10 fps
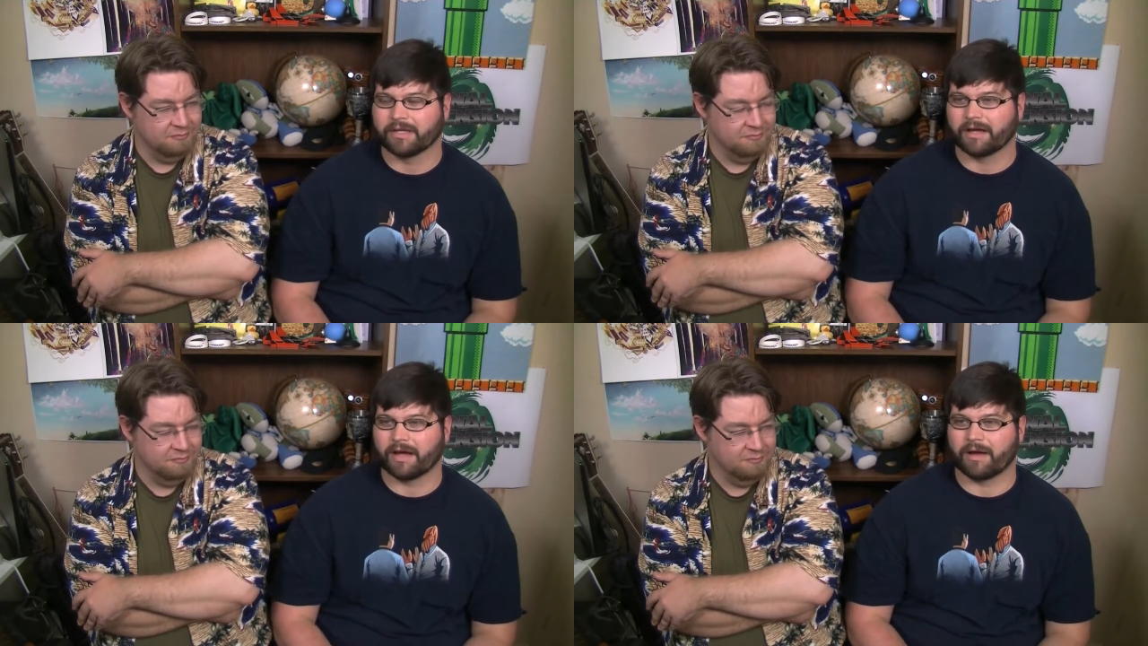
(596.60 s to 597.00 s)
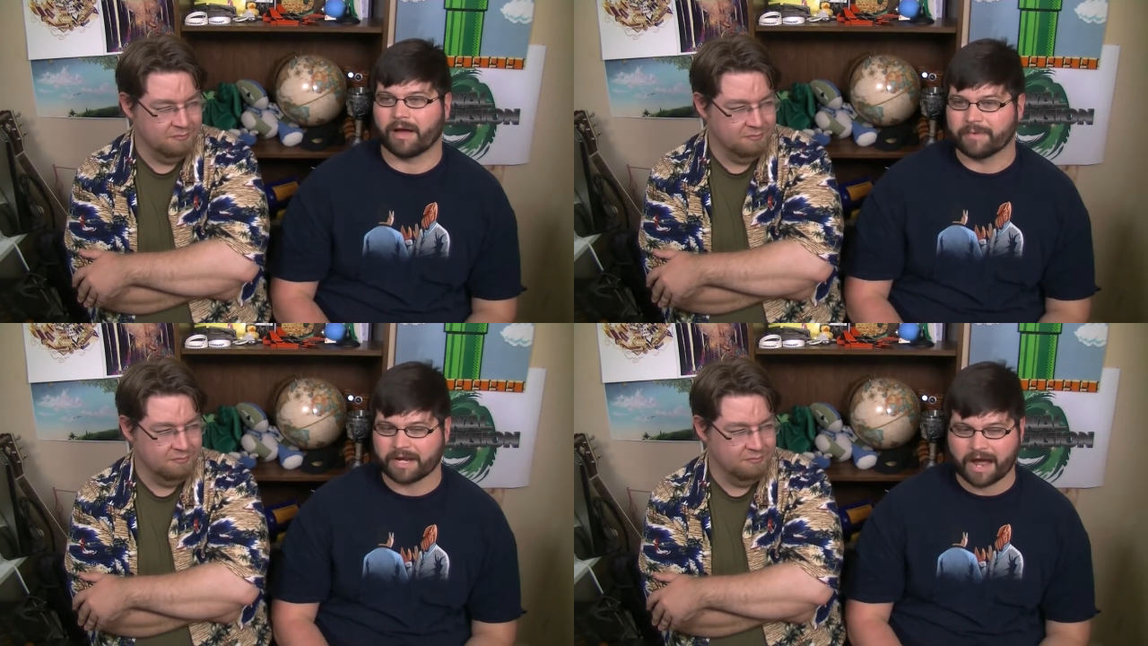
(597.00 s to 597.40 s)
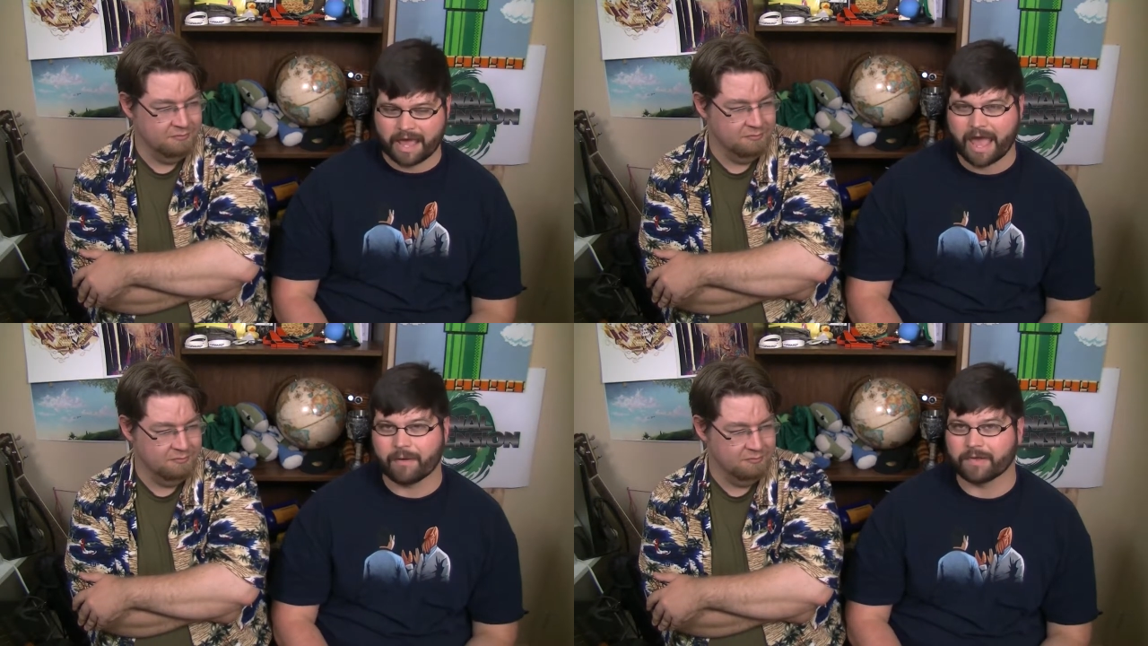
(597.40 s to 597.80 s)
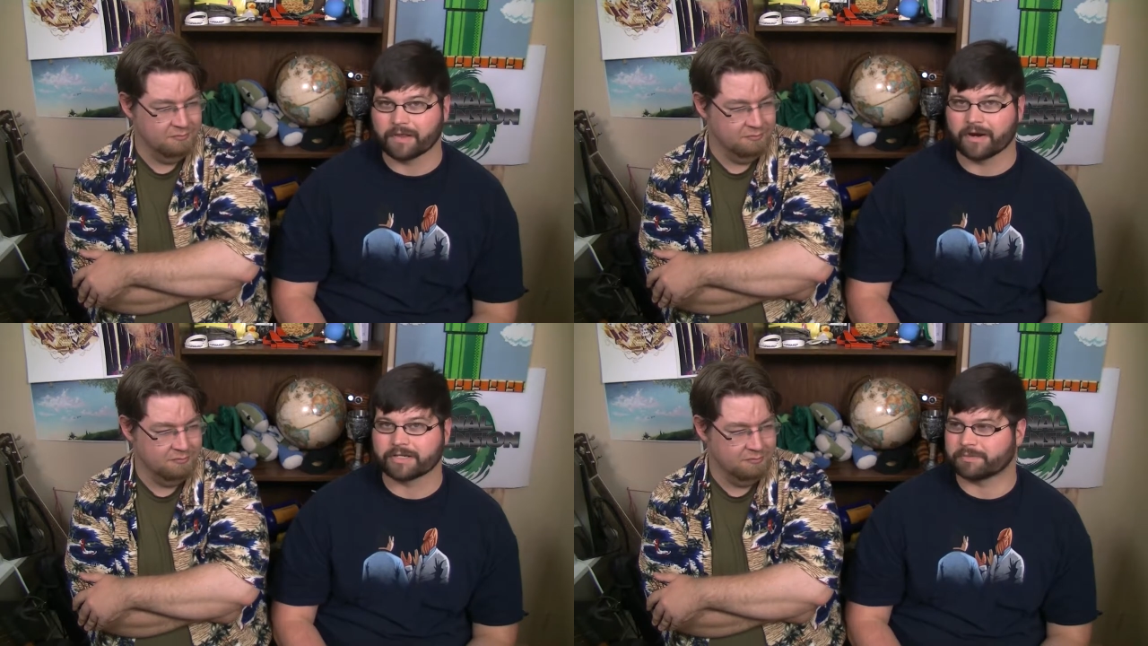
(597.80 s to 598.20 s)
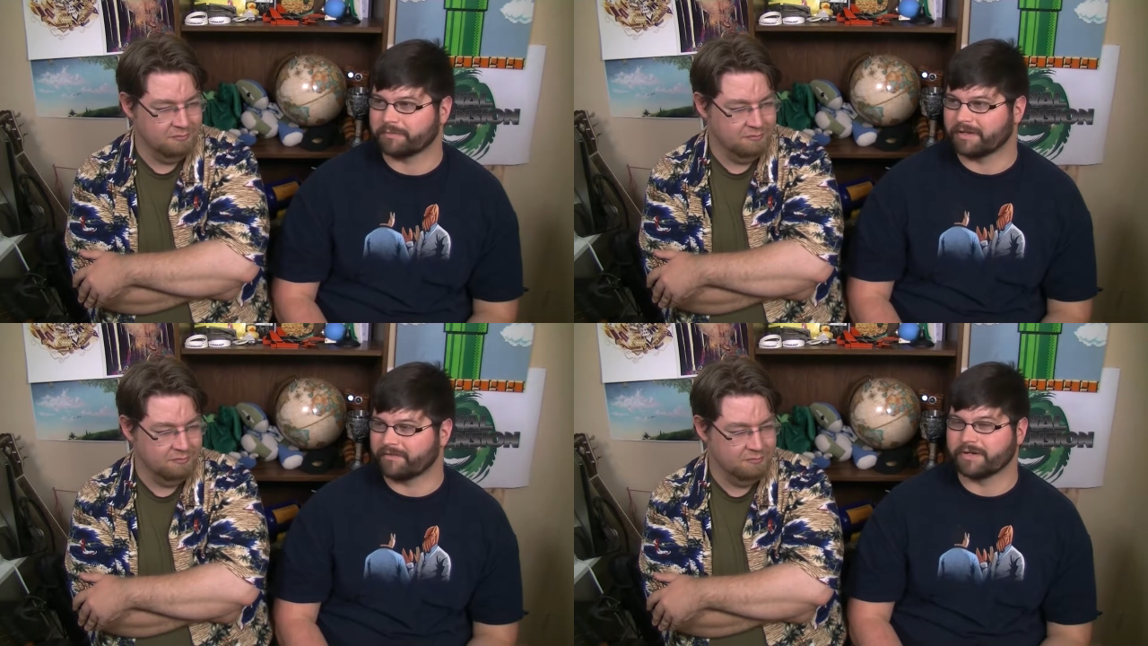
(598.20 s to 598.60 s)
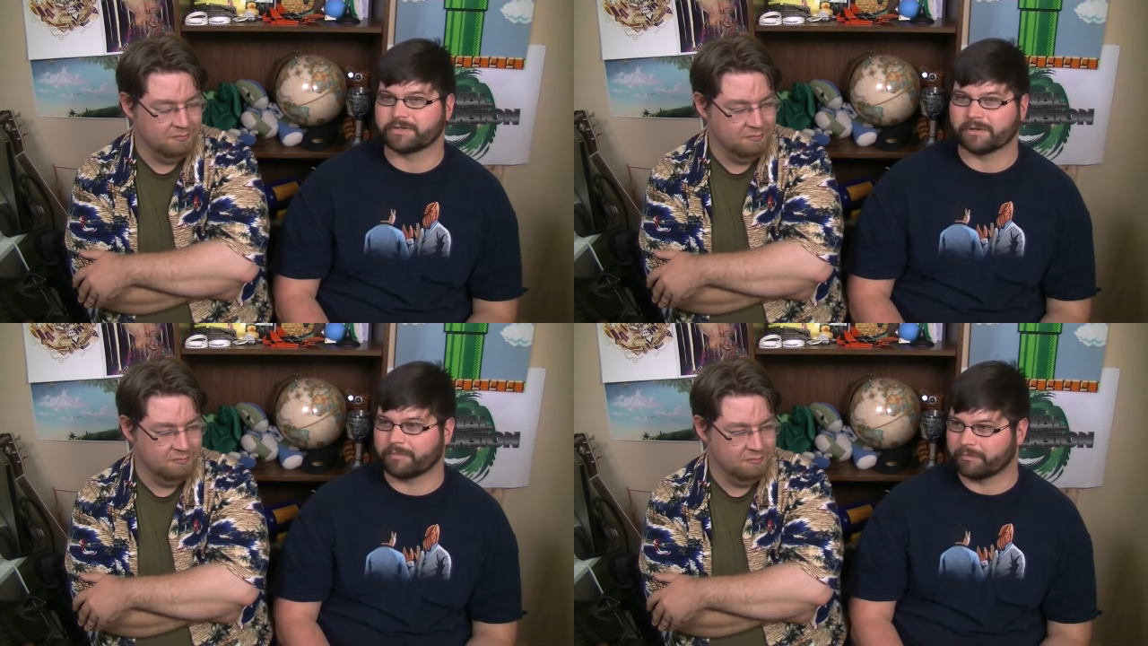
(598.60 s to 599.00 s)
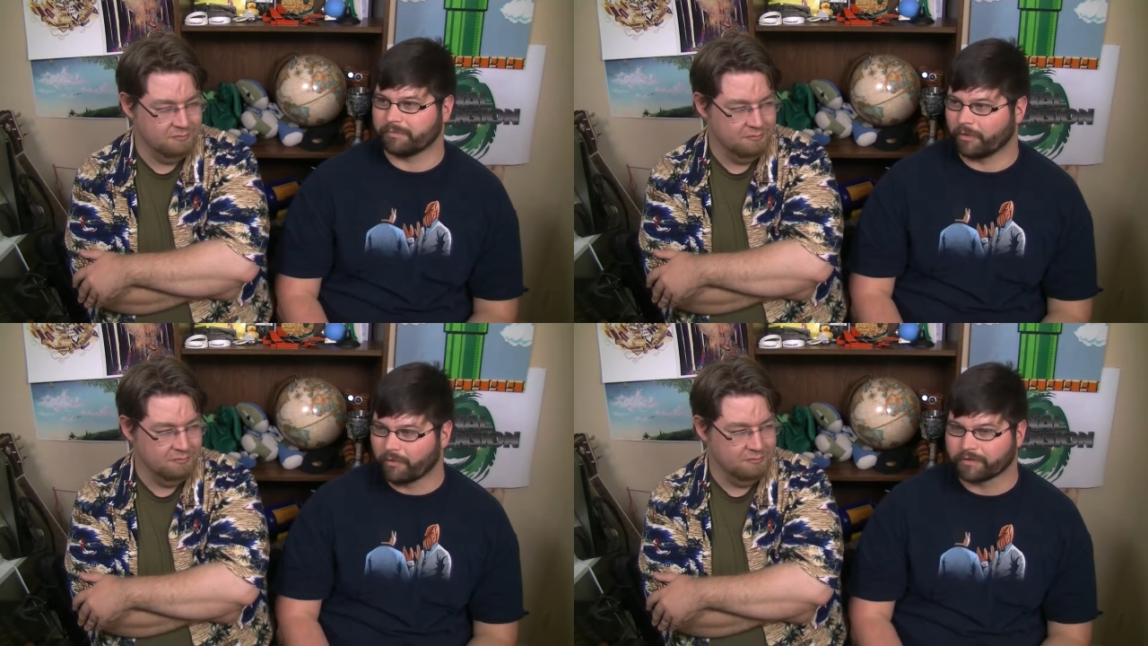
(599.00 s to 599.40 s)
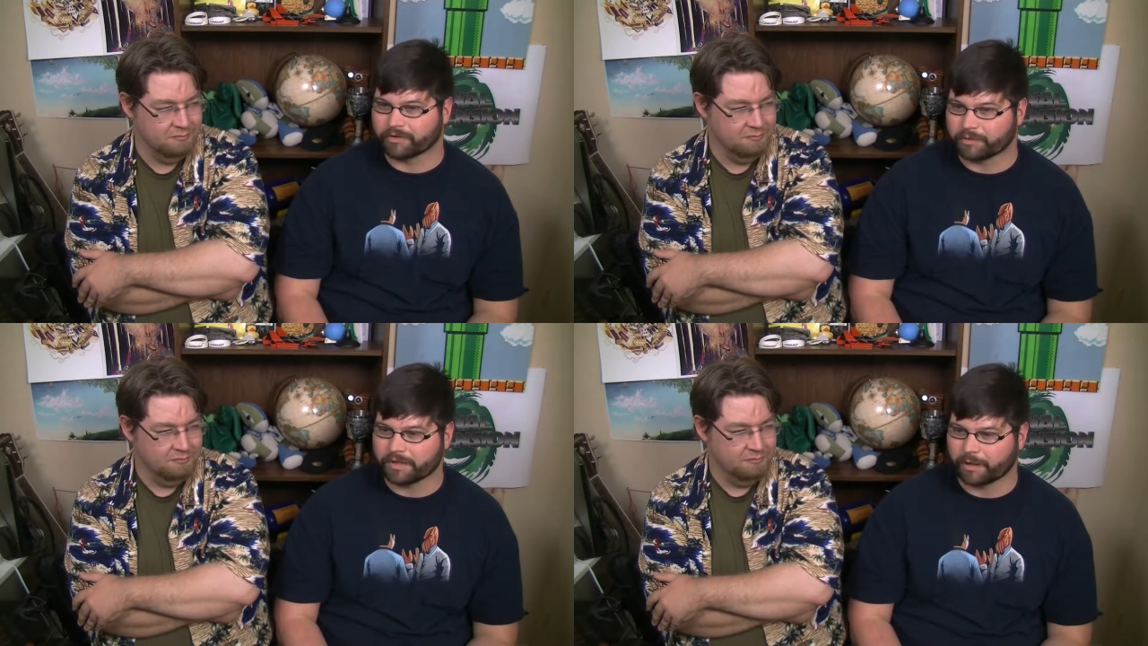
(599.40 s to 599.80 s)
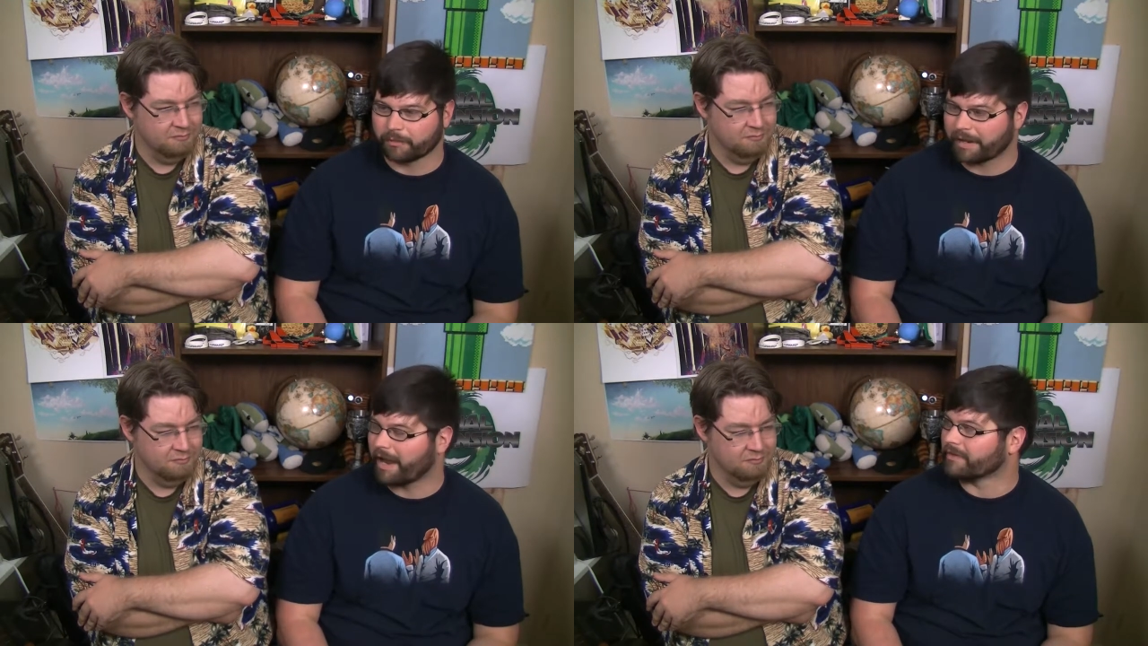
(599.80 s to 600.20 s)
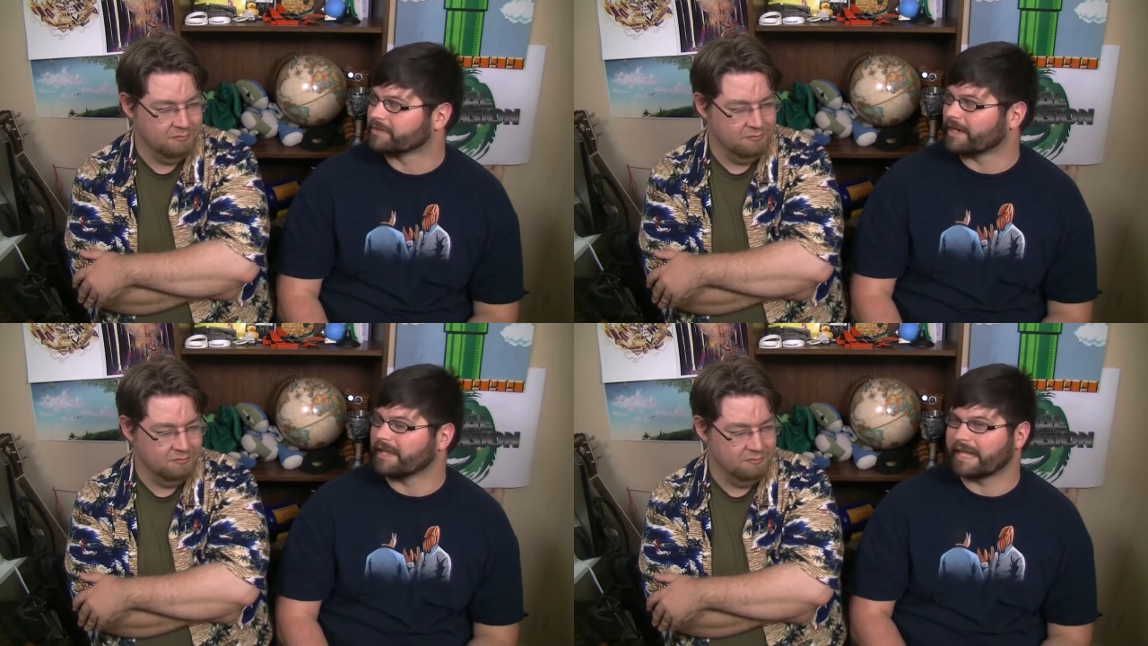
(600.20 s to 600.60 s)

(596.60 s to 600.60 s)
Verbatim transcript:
Speaker 1: Uh, I mean, I am a large individual. I'm over 300 pounds, right?